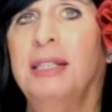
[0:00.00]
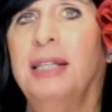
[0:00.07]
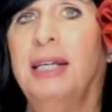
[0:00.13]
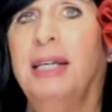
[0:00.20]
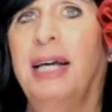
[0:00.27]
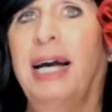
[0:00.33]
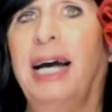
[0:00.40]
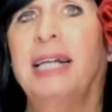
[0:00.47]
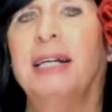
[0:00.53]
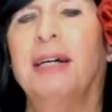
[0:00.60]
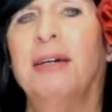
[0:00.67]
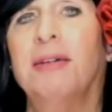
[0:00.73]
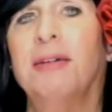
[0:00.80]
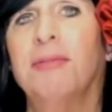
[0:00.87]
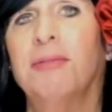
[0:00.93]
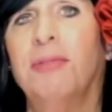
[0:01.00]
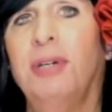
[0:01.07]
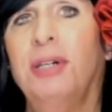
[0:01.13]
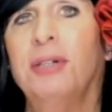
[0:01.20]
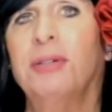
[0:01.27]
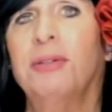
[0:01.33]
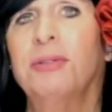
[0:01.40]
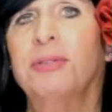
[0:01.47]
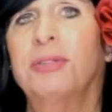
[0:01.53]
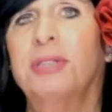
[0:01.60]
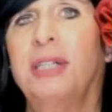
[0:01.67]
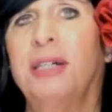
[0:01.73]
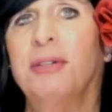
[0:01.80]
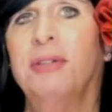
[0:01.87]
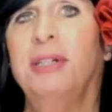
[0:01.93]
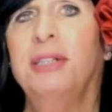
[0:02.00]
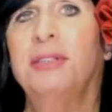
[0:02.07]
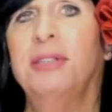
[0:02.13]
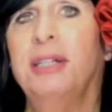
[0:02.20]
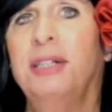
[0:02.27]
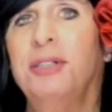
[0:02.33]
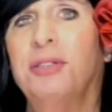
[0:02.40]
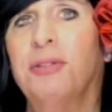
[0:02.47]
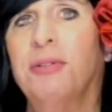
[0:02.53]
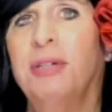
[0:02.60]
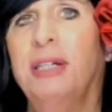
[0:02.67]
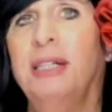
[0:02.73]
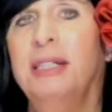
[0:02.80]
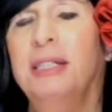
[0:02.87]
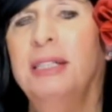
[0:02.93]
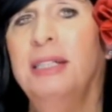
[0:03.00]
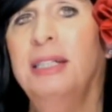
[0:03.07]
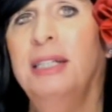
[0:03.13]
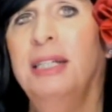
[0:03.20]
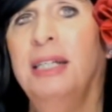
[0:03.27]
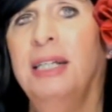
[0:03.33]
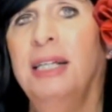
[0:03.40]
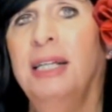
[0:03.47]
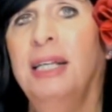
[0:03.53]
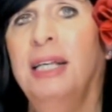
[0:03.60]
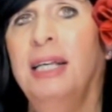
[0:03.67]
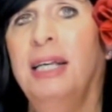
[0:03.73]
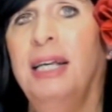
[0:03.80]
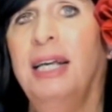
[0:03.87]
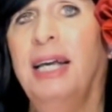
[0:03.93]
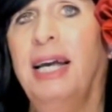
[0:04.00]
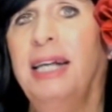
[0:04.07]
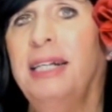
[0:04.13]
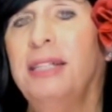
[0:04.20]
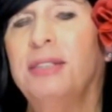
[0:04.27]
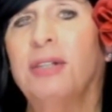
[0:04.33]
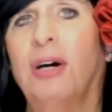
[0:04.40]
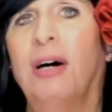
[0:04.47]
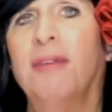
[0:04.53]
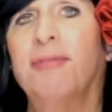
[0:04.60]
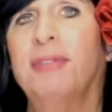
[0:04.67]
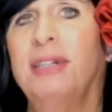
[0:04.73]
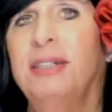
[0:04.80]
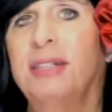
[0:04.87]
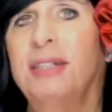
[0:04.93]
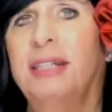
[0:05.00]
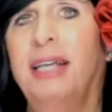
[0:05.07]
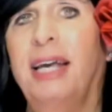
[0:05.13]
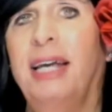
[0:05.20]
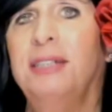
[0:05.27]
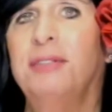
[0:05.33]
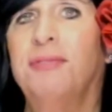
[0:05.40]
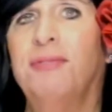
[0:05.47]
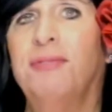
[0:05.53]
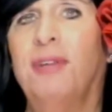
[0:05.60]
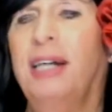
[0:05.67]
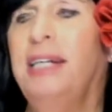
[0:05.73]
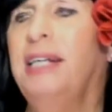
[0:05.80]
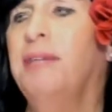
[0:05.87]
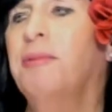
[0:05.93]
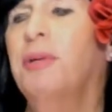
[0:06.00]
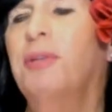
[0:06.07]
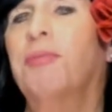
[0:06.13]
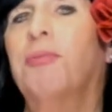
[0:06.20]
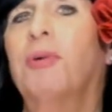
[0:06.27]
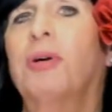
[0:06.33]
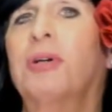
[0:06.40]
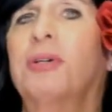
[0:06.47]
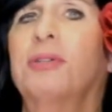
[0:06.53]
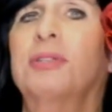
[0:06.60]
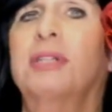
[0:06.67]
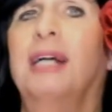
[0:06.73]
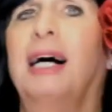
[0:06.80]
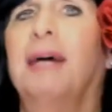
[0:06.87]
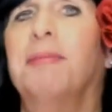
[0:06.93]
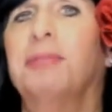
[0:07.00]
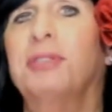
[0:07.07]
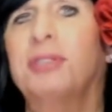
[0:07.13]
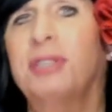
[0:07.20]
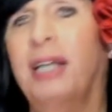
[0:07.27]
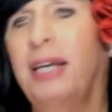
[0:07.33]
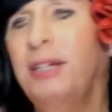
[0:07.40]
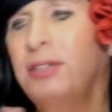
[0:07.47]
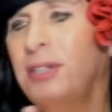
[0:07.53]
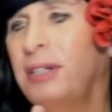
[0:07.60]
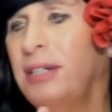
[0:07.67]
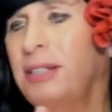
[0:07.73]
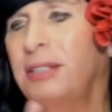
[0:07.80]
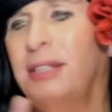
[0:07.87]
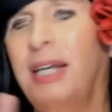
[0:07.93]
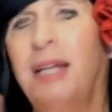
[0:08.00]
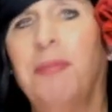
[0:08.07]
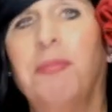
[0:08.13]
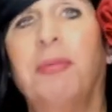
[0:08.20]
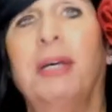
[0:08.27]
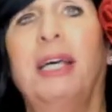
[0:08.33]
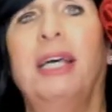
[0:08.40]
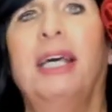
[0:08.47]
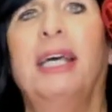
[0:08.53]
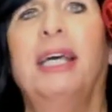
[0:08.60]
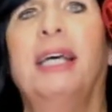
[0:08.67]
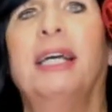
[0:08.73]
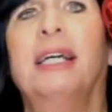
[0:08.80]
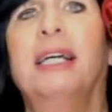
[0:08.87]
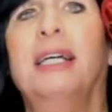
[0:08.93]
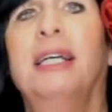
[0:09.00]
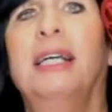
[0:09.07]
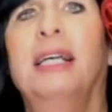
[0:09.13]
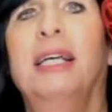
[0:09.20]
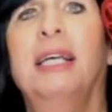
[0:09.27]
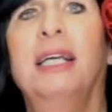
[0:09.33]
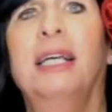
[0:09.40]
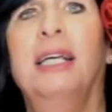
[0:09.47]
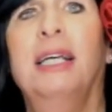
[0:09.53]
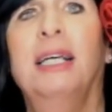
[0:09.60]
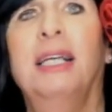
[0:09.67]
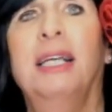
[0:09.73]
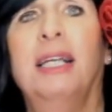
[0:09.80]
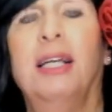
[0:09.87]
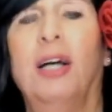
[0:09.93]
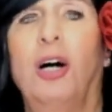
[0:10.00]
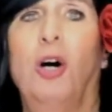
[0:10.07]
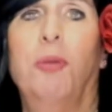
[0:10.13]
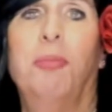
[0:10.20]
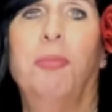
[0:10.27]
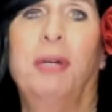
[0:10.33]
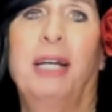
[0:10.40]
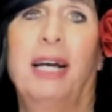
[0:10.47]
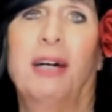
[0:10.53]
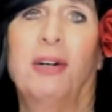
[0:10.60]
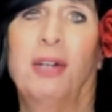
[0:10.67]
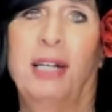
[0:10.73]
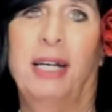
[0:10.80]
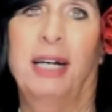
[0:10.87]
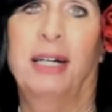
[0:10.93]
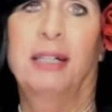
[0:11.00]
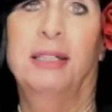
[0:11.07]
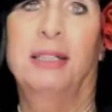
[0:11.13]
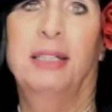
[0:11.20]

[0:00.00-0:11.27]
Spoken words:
Had a real serious injury. And as often is the case, fighting with workers' compensation is that big open area